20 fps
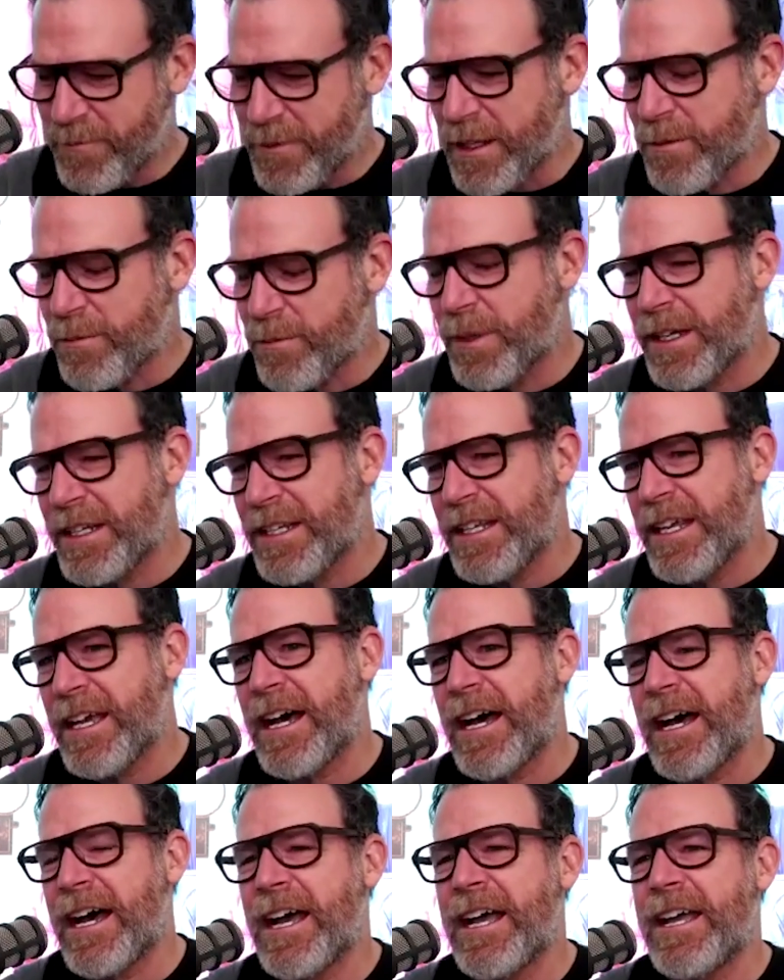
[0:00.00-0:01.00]
but
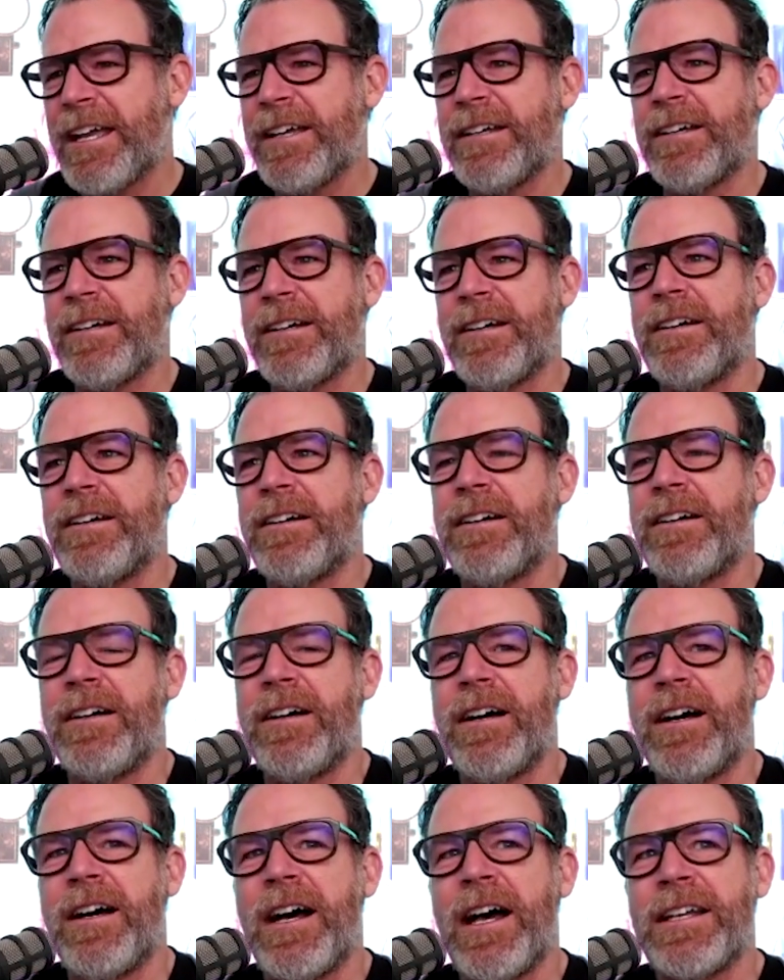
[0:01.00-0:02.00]
yeah,
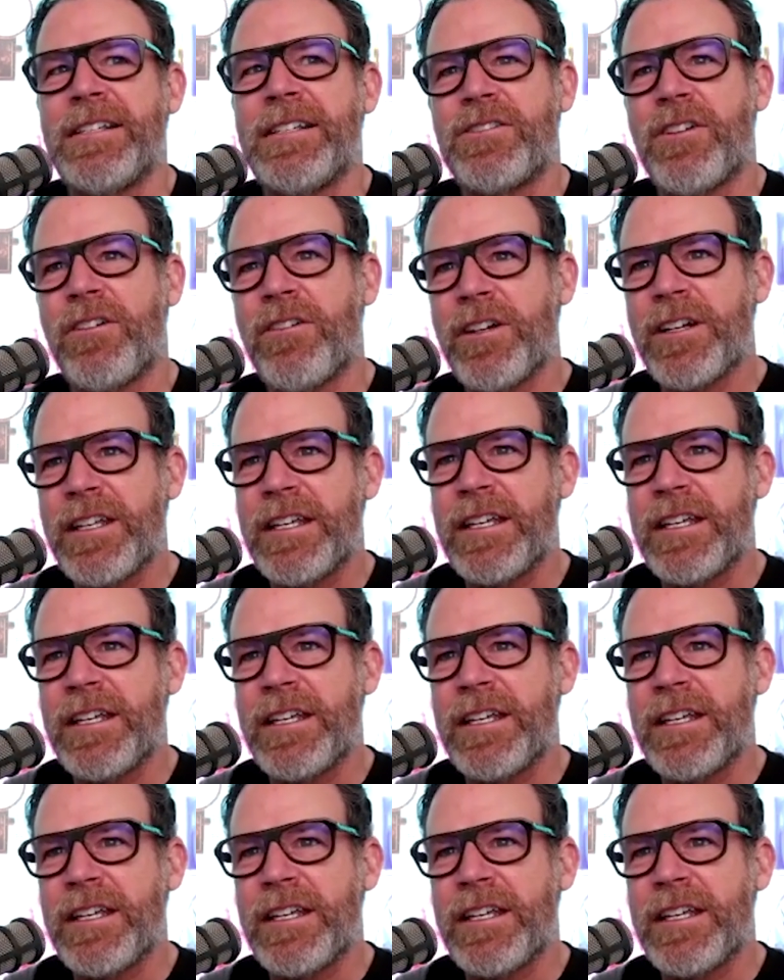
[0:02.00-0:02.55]
I started